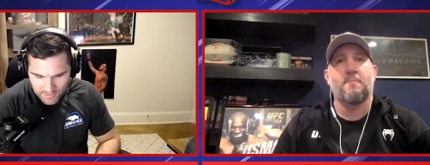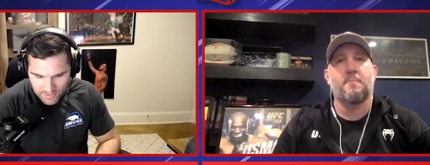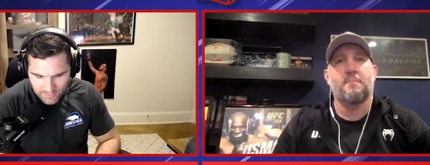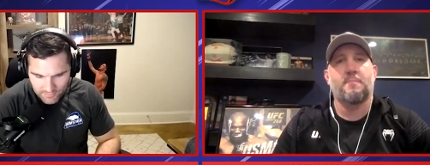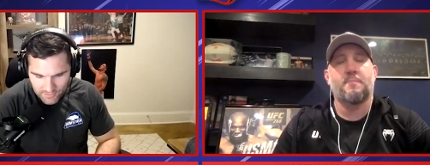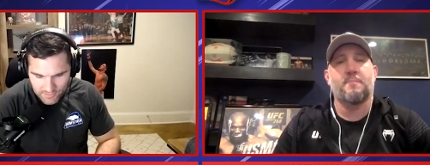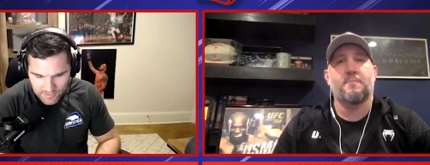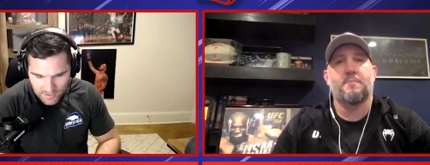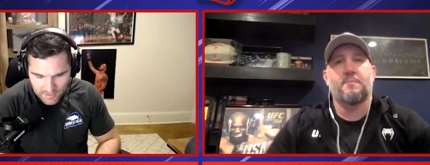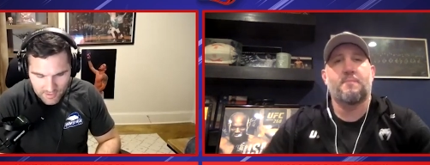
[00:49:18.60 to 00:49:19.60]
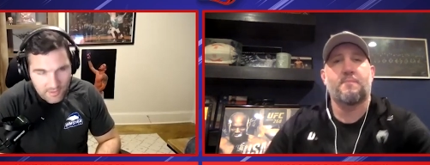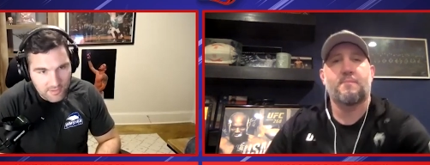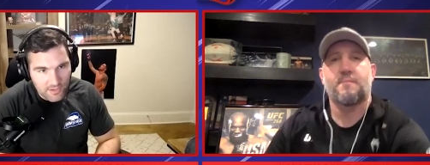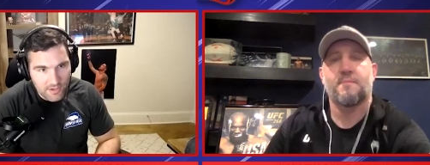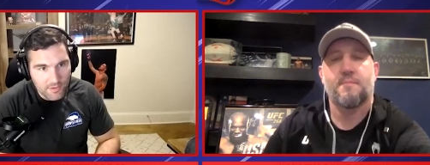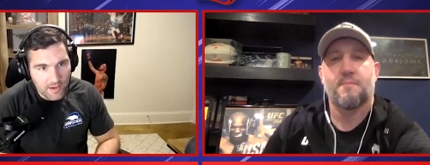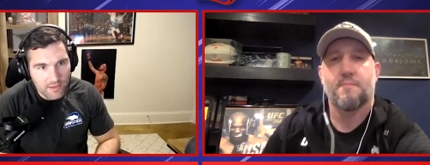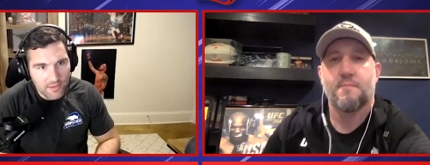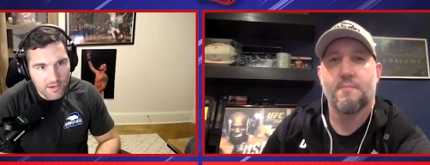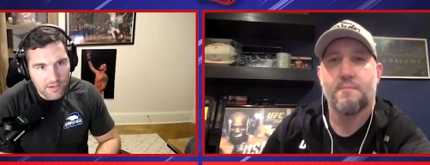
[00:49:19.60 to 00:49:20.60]
Speaker 1: think if there was anything. Is there any,
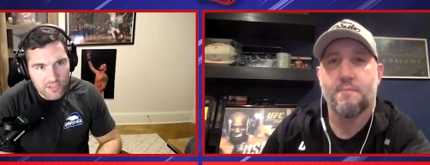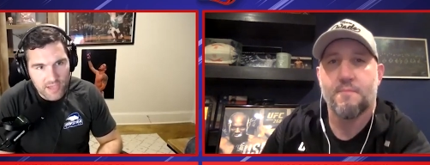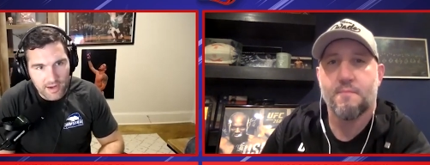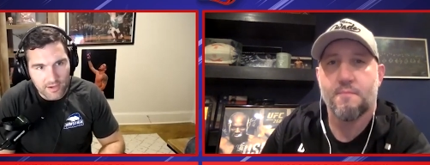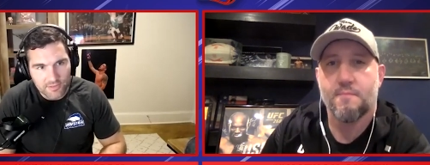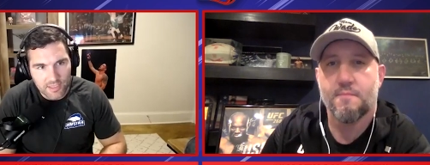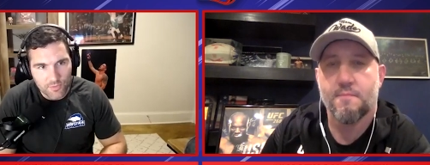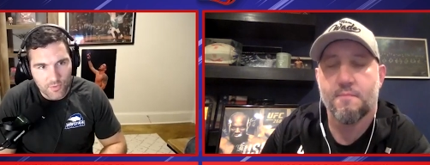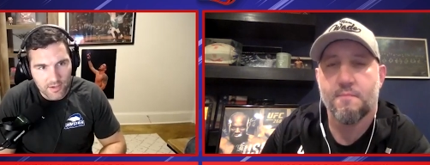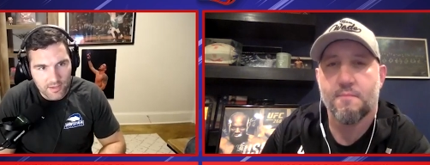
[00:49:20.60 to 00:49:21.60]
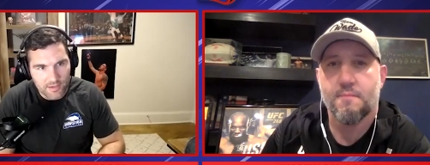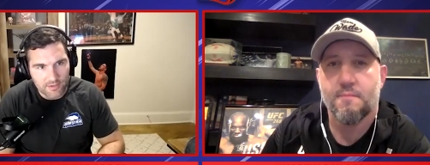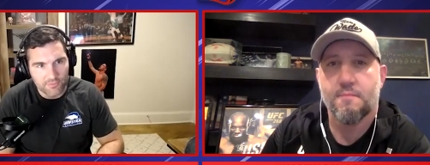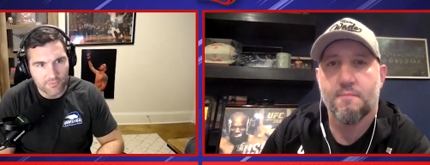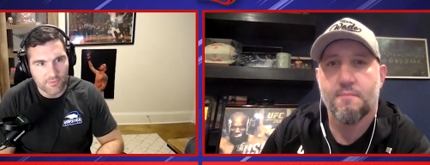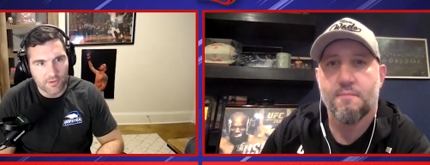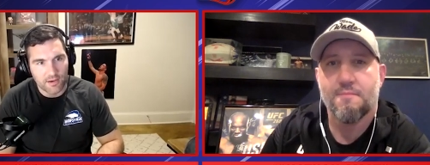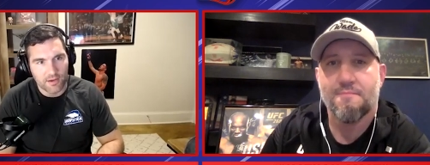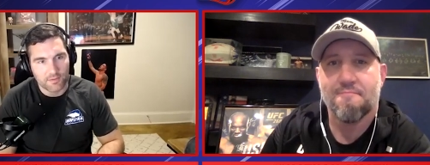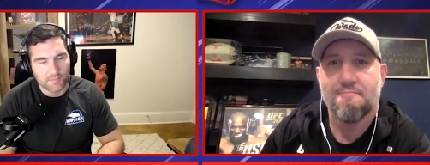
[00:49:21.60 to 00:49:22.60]
anything, any shout outs that you want to give?
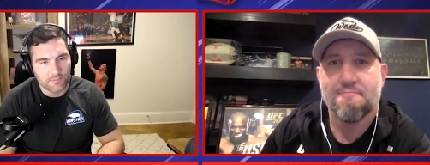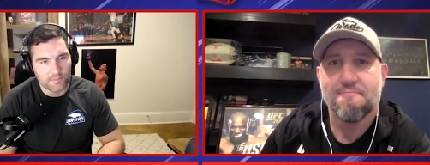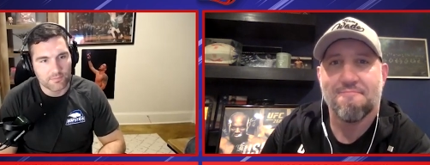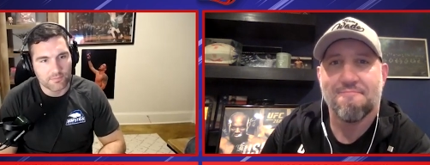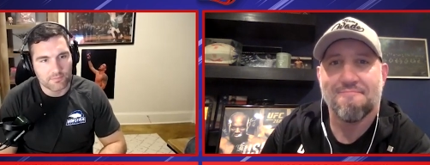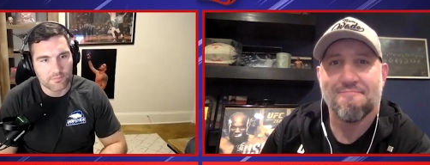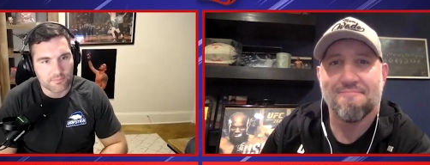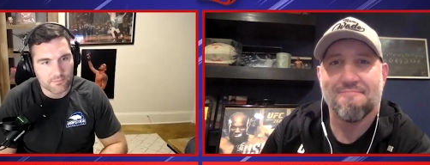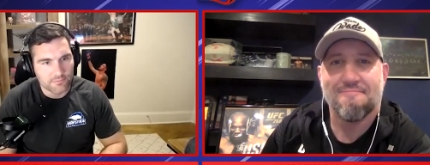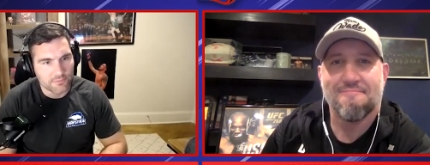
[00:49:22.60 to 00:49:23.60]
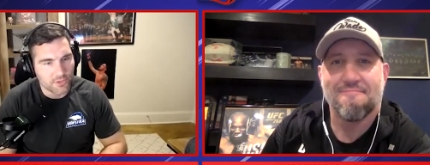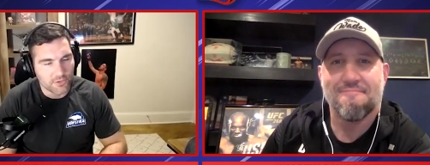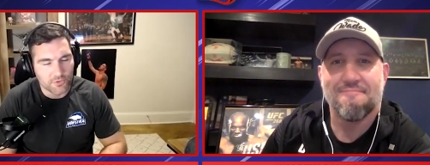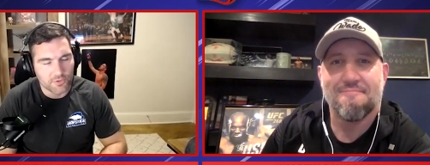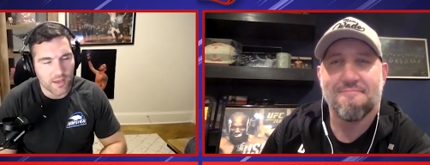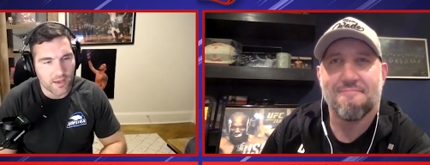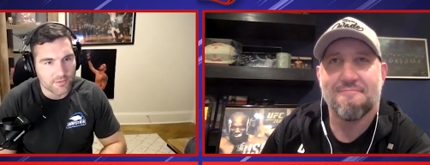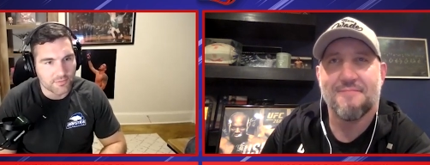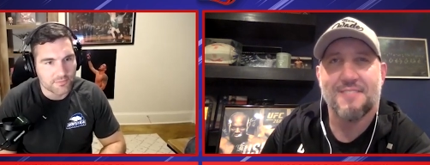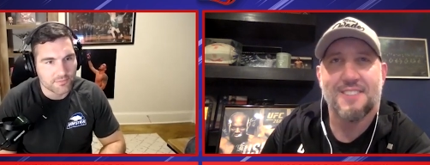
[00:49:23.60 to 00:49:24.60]
Um, you could do it
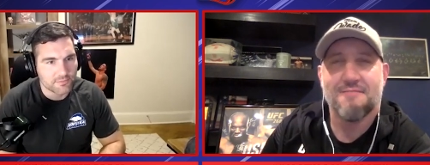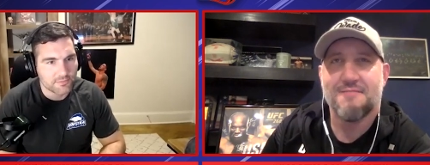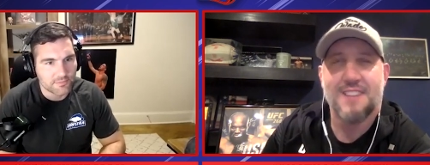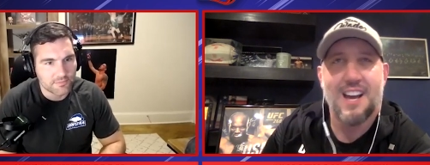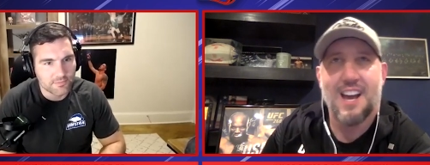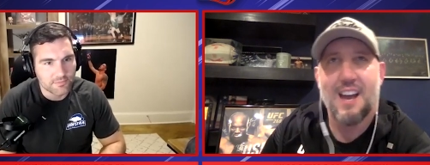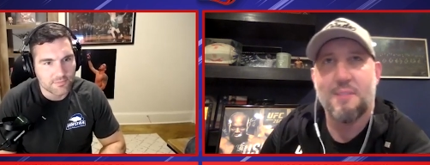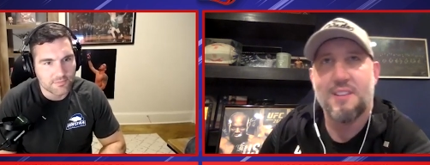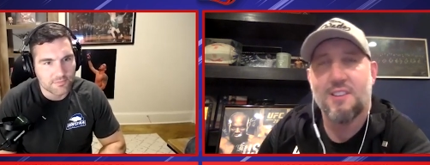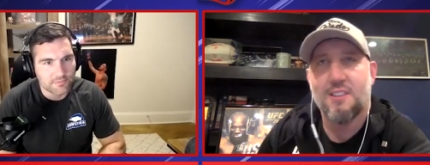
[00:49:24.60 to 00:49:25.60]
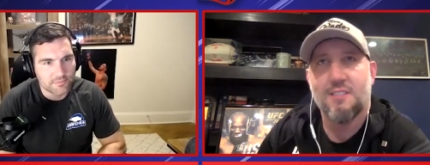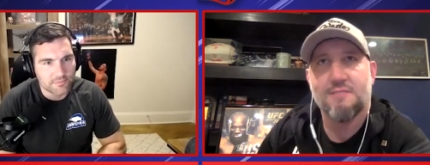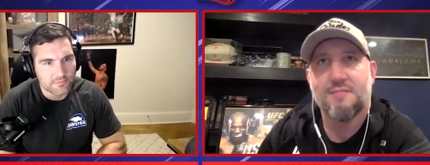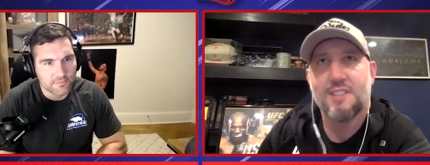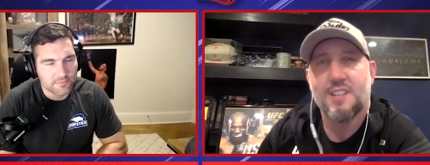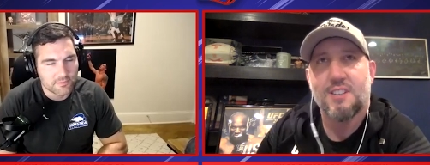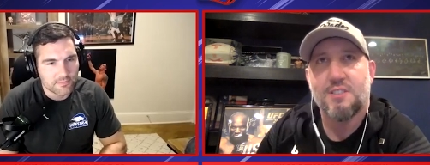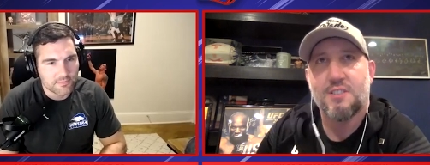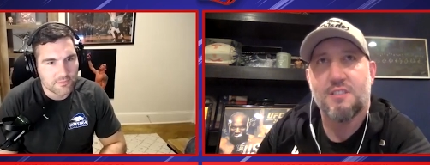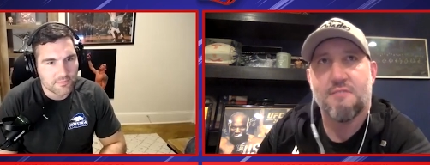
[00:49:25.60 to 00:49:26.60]
now.
Speaker 2: Nah, I mean, you know,
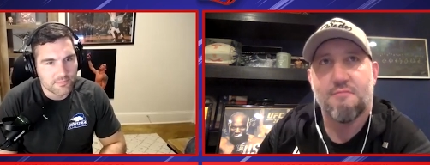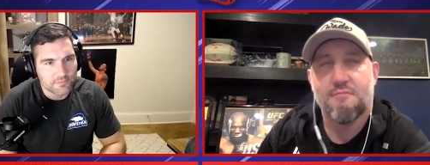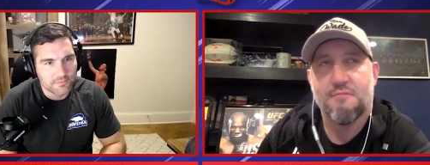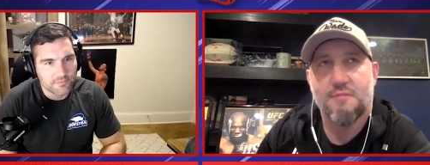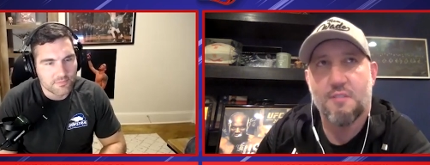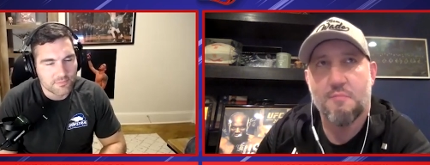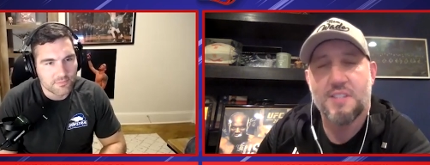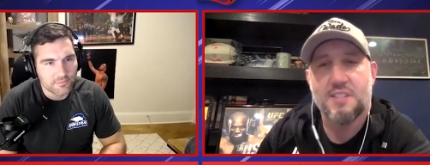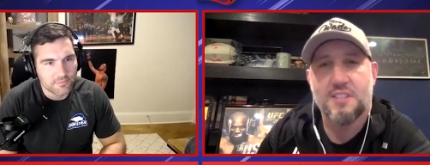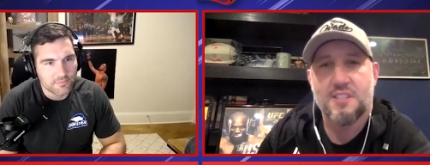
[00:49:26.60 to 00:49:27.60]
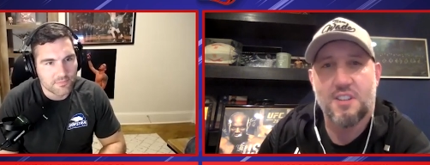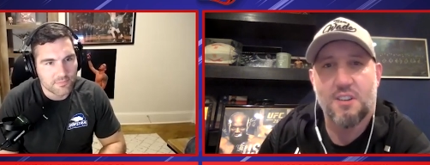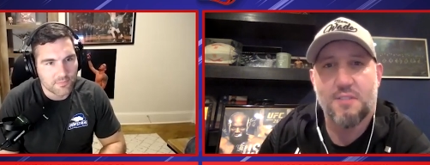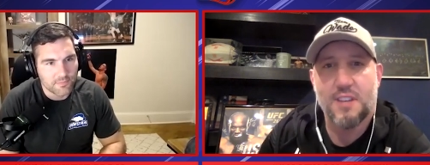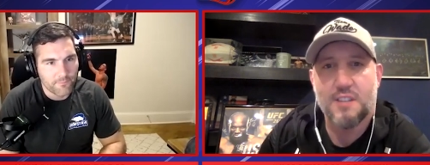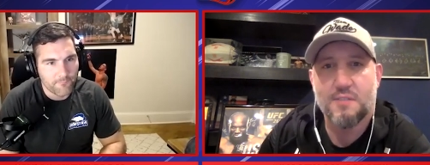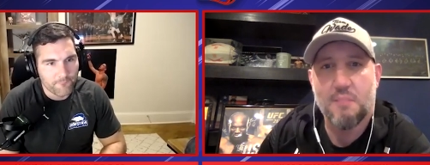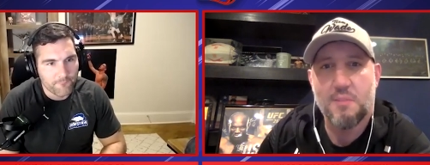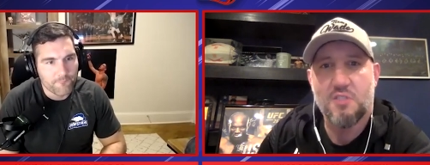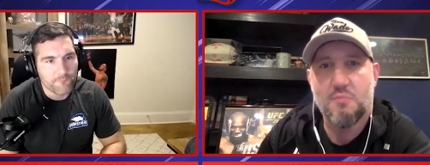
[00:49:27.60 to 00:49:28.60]
just the misses, you know, thanks for letting
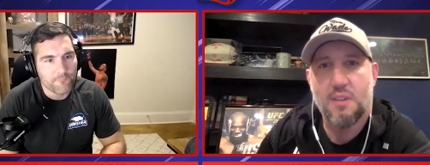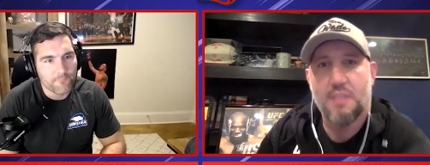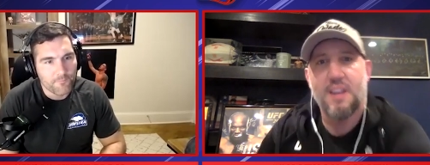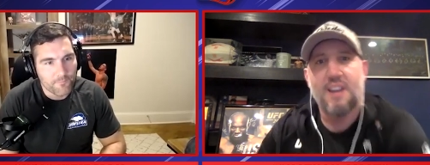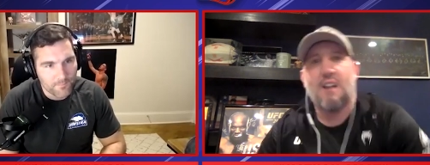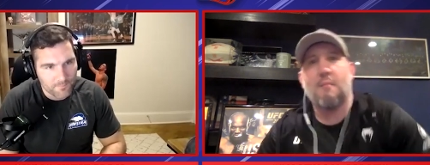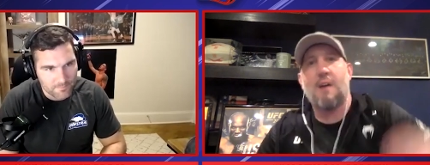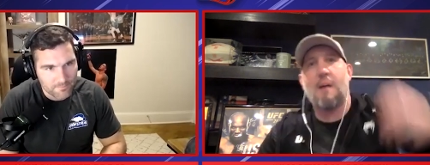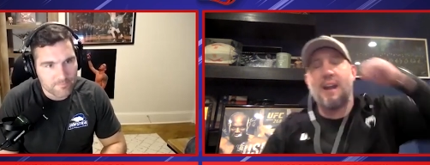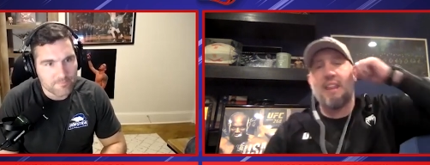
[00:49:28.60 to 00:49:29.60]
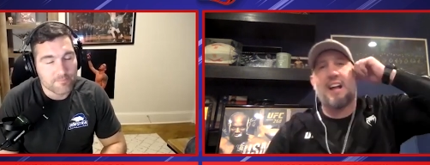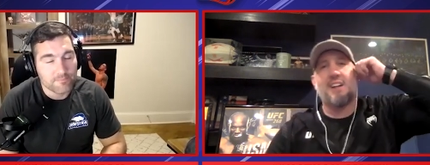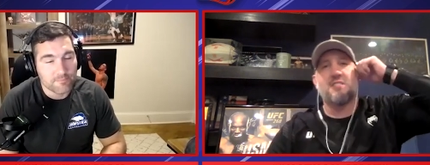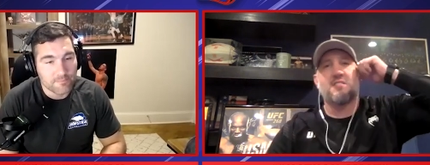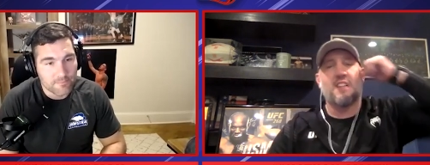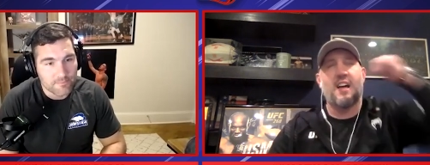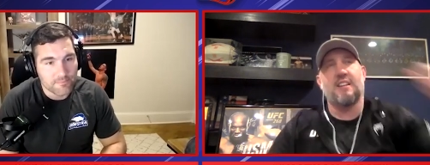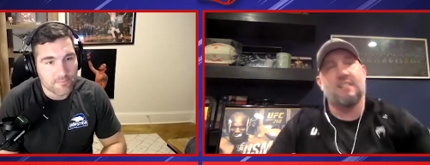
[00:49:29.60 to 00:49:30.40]
me do my thing. I'm, I'm out of the house a lot